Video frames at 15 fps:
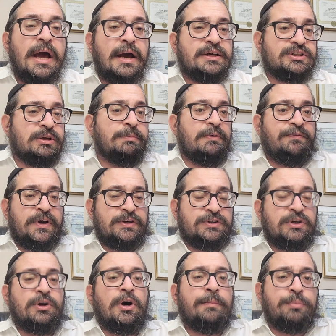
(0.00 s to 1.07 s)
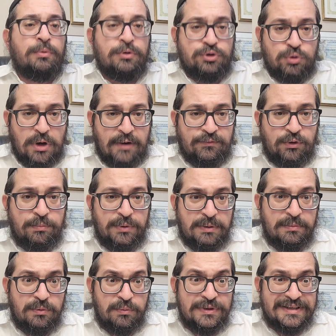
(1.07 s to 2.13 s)
has to be facing upwards. You have to
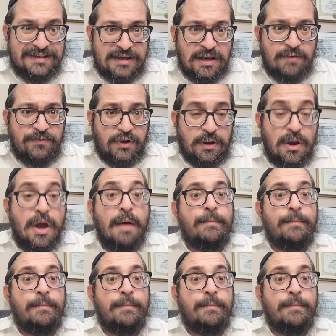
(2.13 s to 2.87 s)
be receiving.